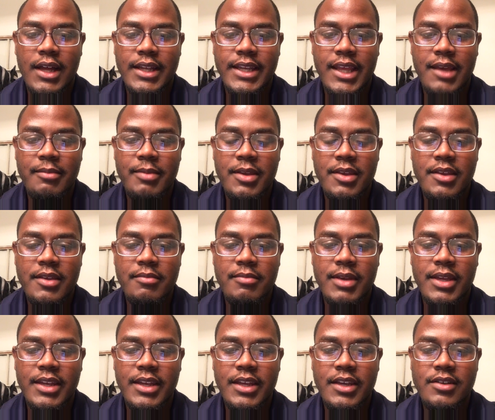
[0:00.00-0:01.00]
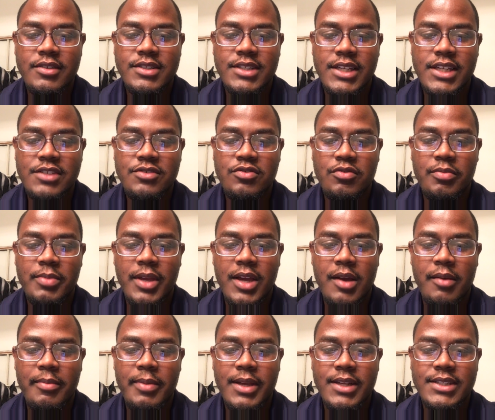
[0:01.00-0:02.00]
Debbie McNeil said this would be
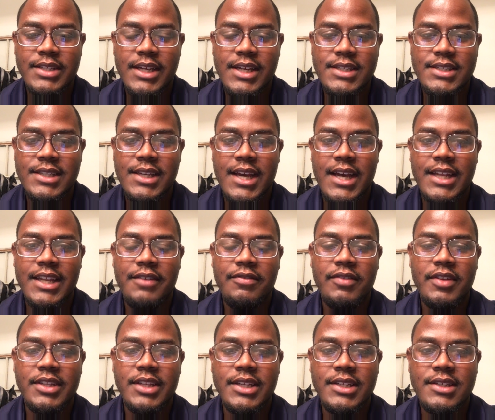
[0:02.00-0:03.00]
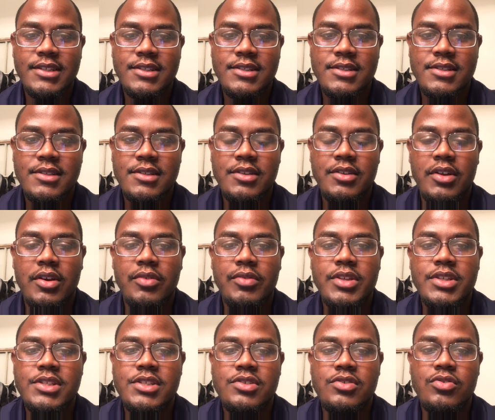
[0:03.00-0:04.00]
our big test. Yeah, I definitely think this is
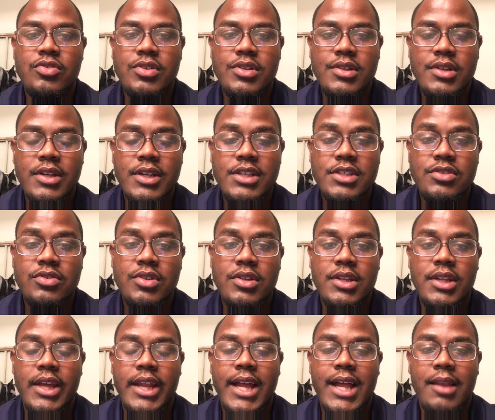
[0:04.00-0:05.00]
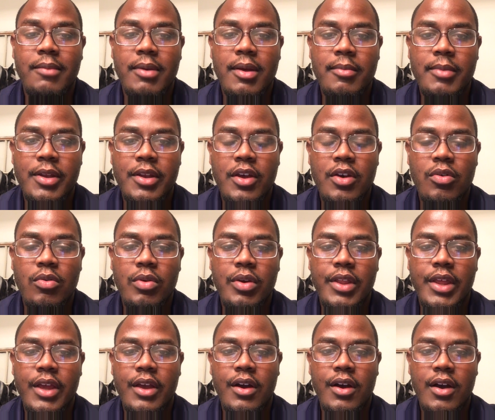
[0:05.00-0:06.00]
going to sort of let Alabama know where
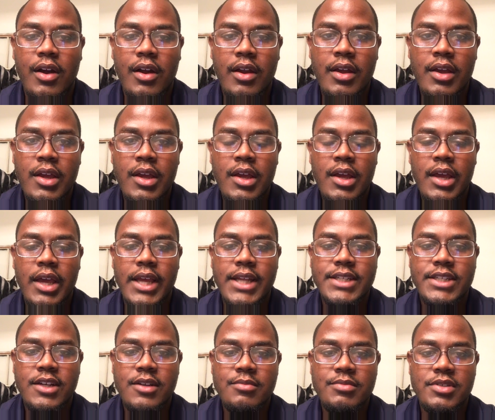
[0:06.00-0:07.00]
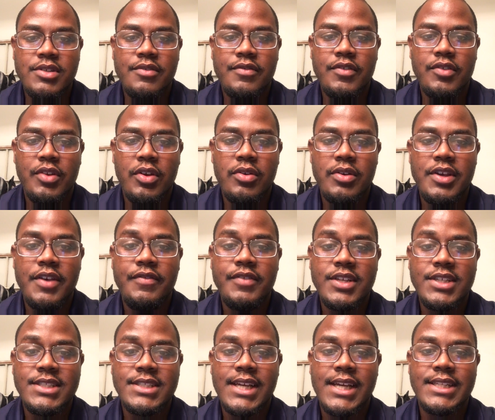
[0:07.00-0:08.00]
they are in terms of
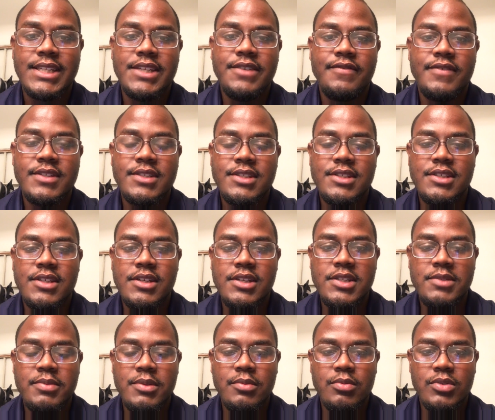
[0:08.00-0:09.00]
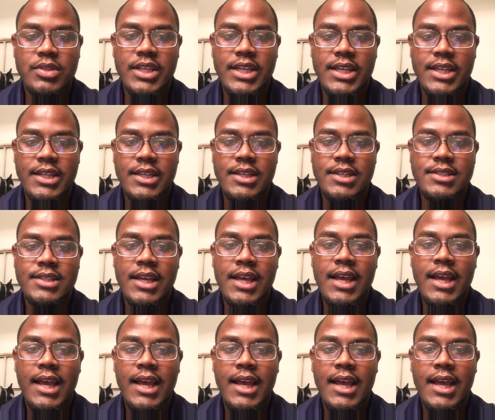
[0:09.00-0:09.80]
is that defense as good as people think it is.